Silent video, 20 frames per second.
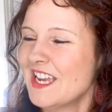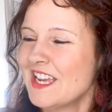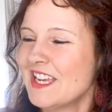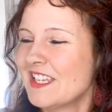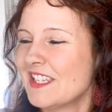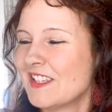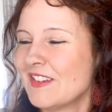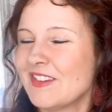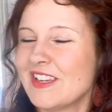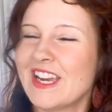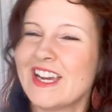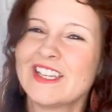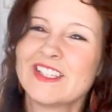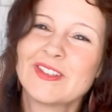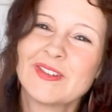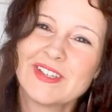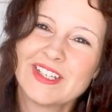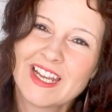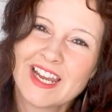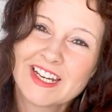so, yeah,
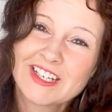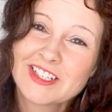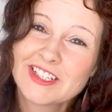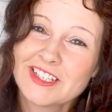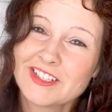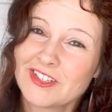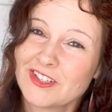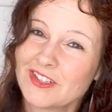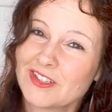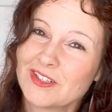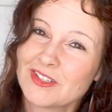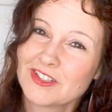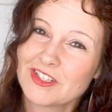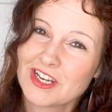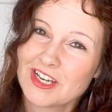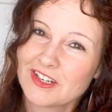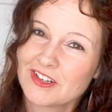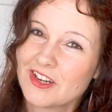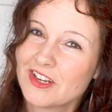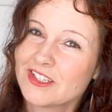so it actually took
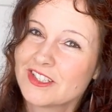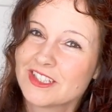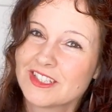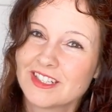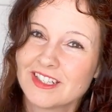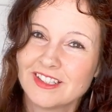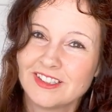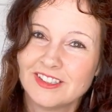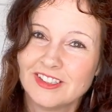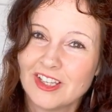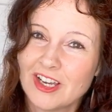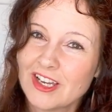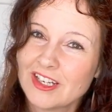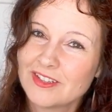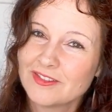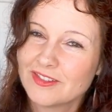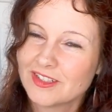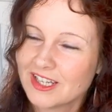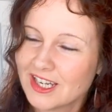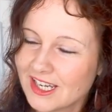Jane Austen a lot
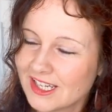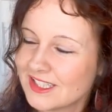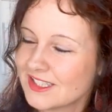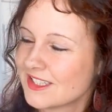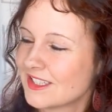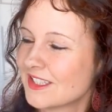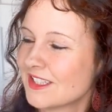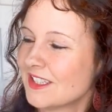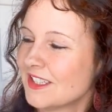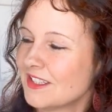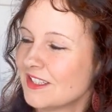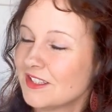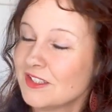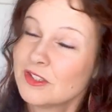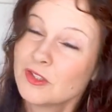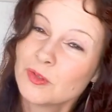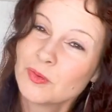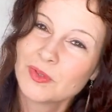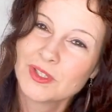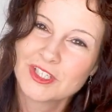of guts to
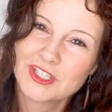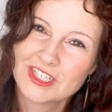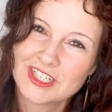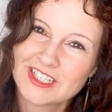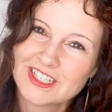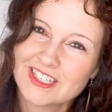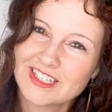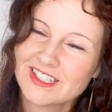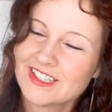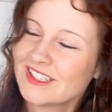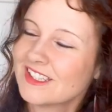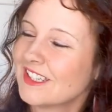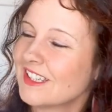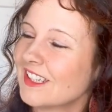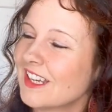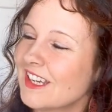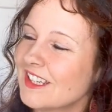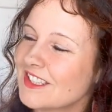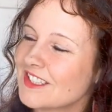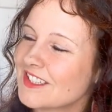do what she did,
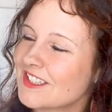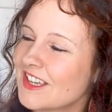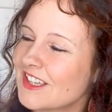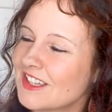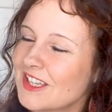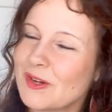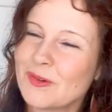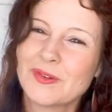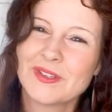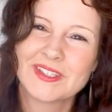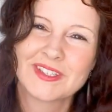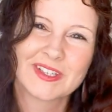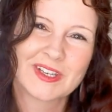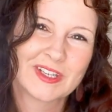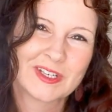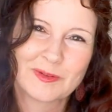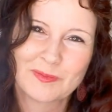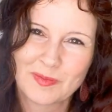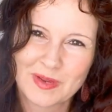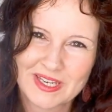and I just thought that was
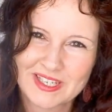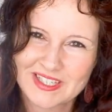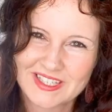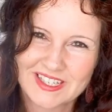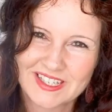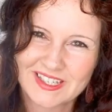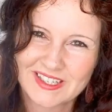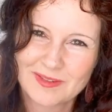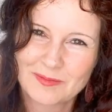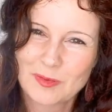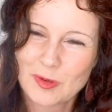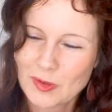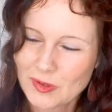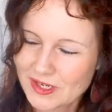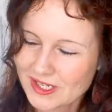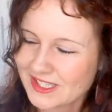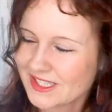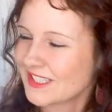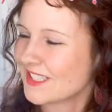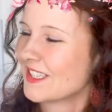an amazing
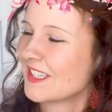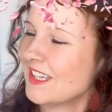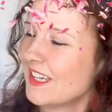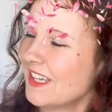point.